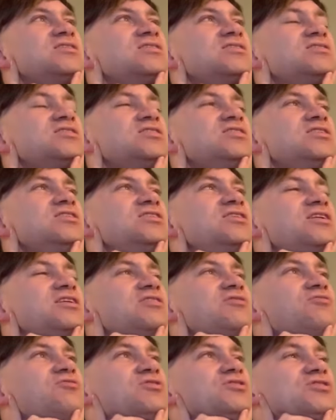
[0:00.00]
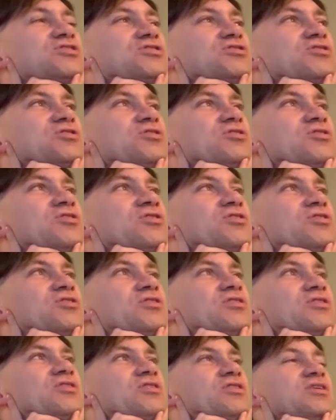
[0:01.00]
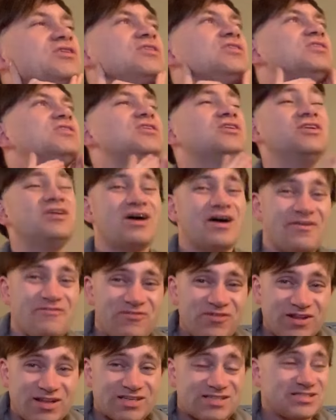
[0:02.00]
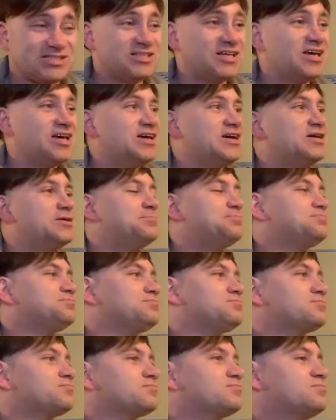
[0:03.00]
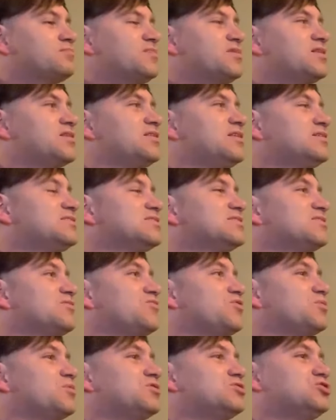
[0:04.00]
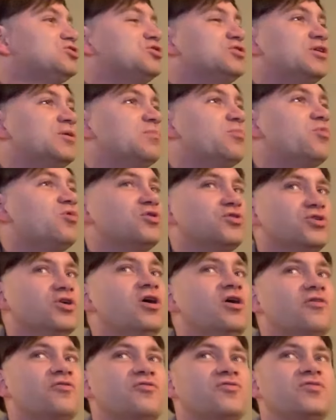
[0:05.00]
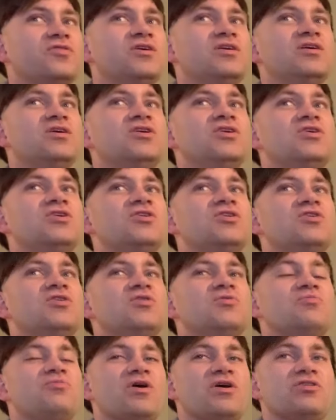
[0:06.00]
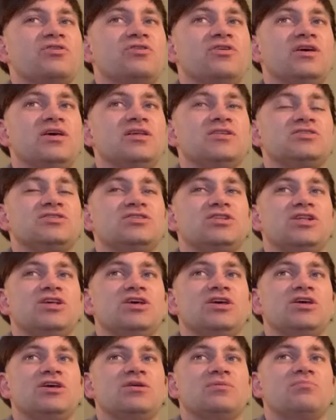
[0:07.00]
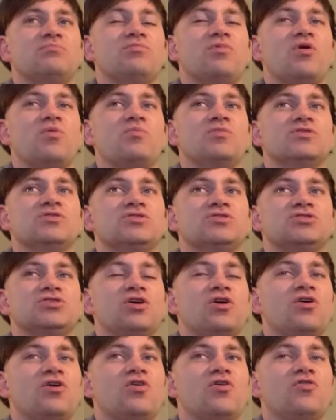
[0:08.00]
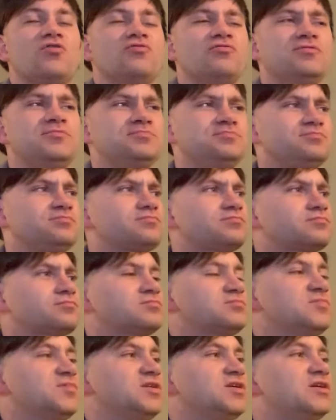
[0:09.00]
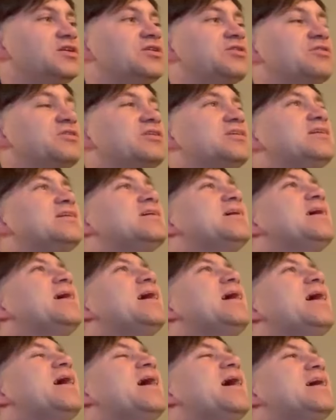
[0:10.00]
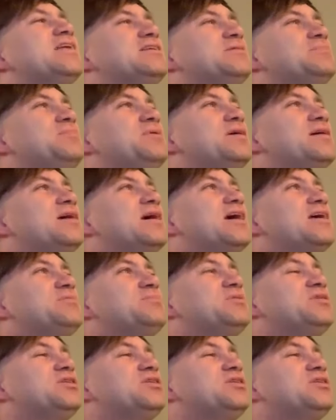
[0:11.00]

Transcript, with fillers: something that you would just, like, you know, I feel like, say, this is a film that should get more love. Whether it's the moments of, you know, like, at the at the